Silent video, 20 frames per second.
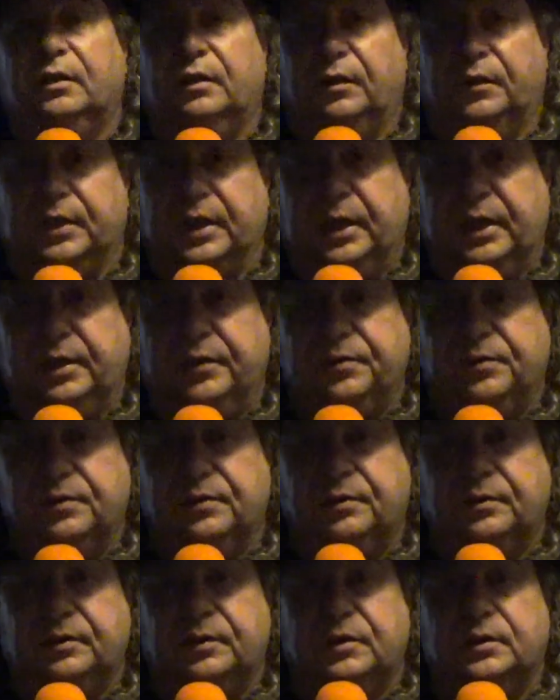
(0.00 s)
Okay?
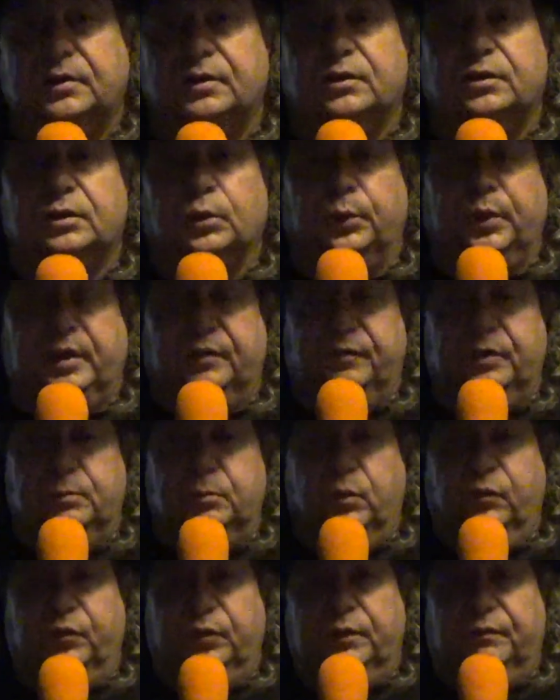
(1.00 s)
So we can
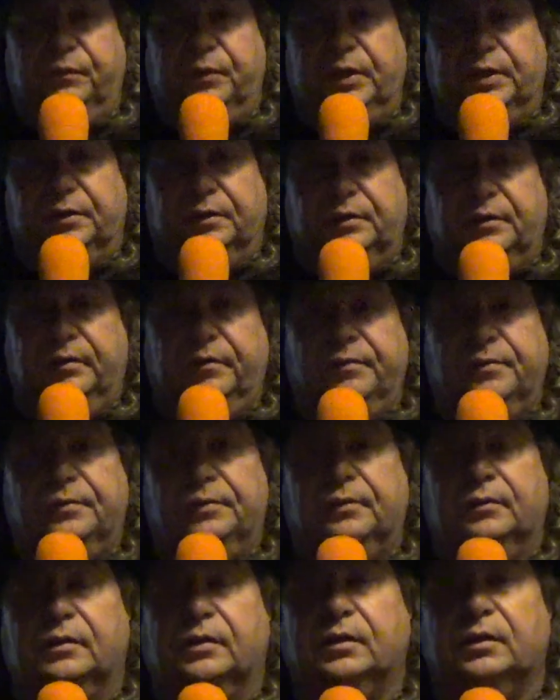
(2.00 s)
remove your fear.
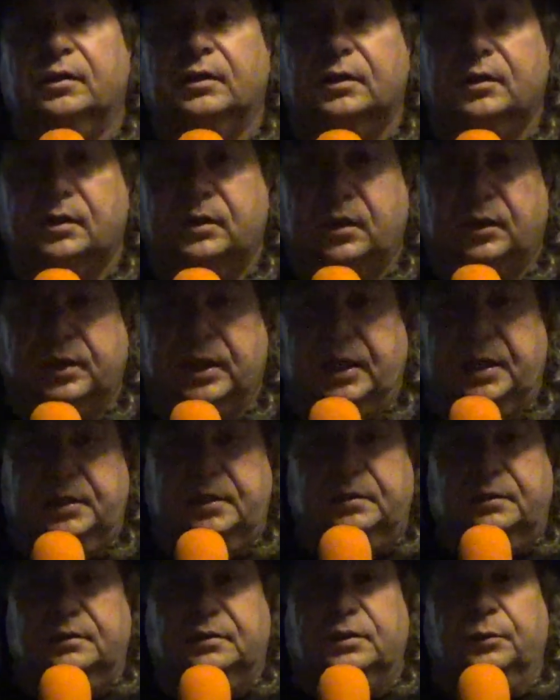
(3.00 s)
Okay?
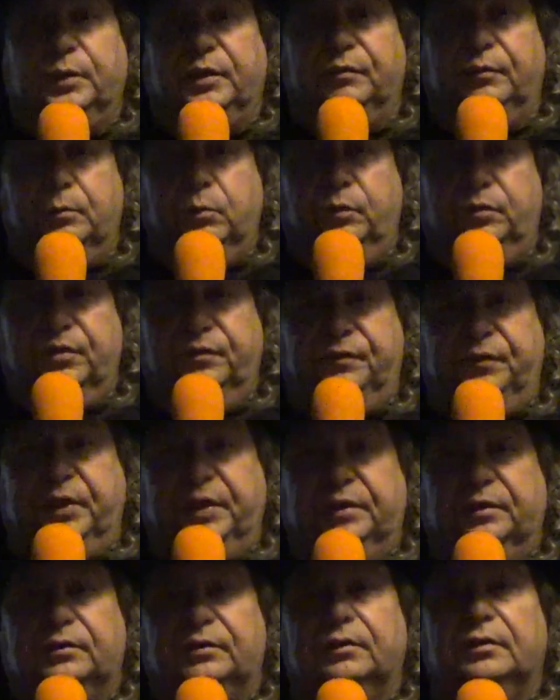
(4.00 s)
So we can remove the
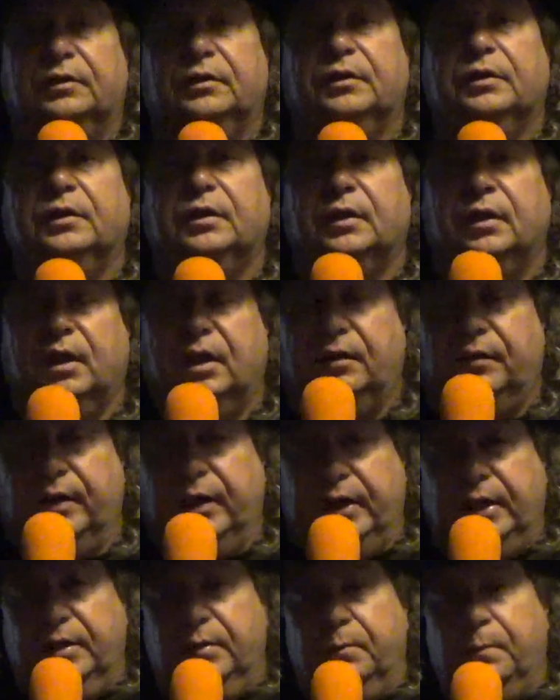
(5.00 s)
fear.
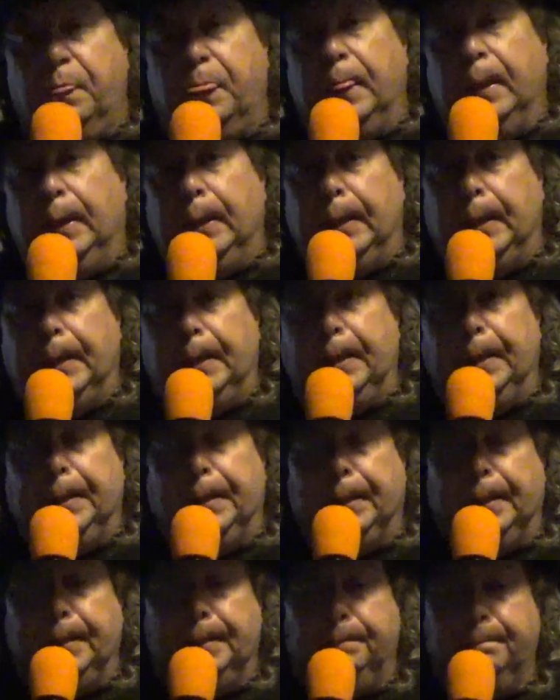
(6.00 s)
Alright?
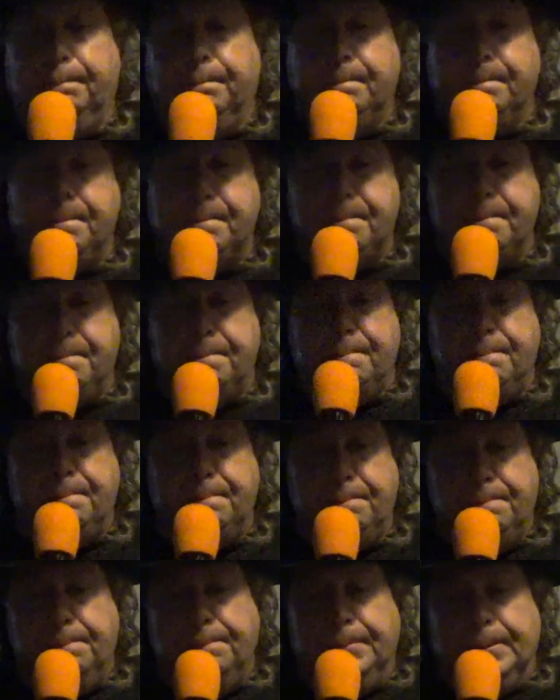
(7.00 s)
Um,
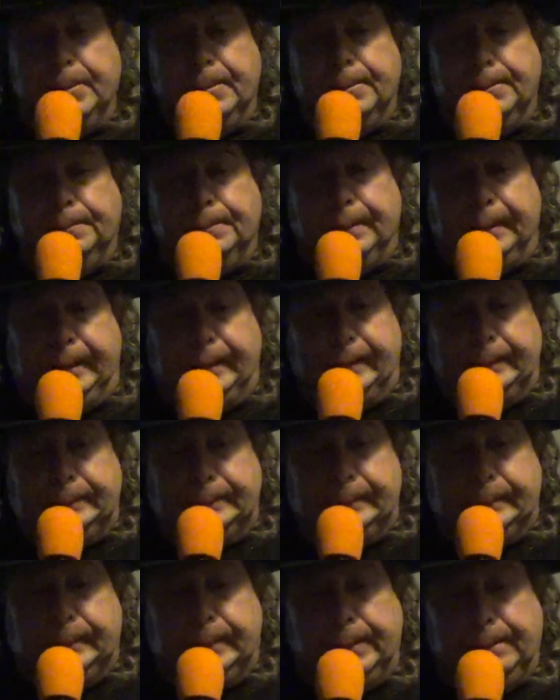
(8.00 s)
what
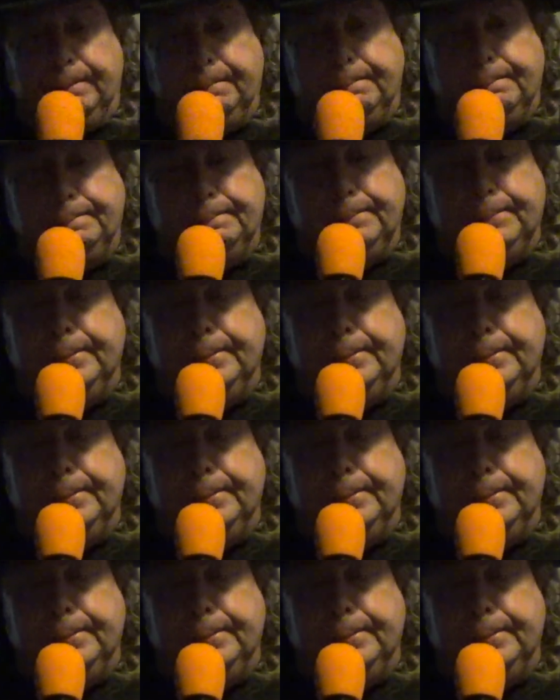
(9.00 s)
else?